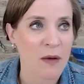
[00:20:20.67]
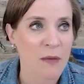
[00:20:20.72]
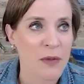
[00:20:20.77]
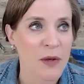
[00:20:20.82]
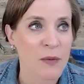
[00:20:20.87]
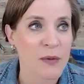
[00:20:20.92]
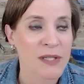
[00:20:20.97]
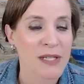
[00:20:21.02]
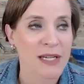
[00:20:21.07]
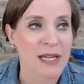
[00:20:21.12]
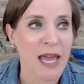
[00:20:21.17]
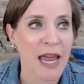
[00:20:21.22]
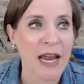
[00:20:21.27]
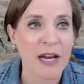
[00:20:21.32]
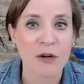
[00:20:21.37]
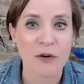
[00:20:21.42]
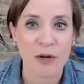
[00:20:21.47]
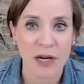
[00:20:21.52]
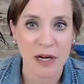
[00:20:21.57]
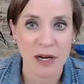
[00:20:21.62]
There was a
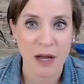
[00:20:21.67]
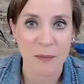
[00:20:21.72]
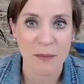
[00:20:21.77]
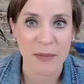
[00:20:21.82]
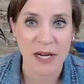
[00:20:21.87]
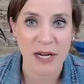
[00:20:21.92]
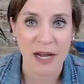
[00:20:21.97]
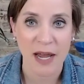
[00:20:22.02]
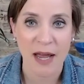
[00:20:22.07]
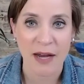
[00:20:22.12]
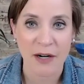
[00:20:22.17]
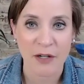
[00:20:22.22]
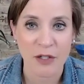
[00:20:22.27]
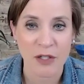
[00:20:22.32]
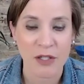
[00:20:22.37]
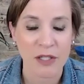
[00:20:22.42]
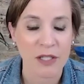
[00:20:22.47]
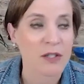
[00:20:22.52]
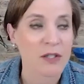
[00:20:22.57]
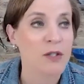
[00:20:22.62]
catering company
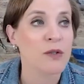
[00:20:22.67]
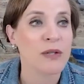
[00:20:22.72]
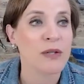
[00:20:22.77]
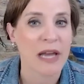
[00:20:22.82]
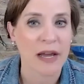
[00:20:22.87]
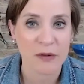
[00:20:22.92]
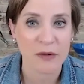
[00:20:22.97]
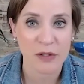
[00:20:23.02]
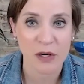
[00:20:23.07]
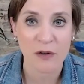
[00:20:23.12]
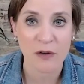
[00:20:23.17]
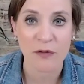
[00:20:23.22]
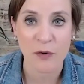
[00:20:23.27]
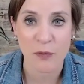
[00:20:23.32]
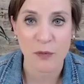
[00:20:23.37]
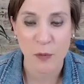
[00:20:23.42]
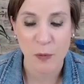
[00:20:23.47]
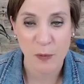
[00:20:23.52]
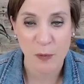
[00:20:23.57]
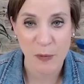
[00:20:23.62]
actually 2 towns over
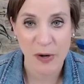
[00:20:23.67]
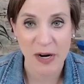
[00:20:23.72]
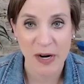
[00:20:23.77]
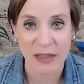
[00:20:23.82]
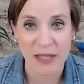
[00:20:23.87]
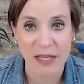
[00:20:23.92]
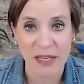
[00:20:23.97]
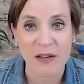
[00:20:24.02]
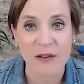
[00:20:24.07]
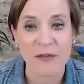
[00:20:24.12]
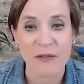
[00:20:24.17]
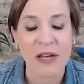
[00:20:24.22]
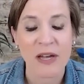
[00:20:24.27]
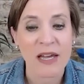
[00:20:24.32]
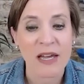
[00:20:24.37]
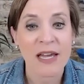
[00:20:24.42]
from where I live,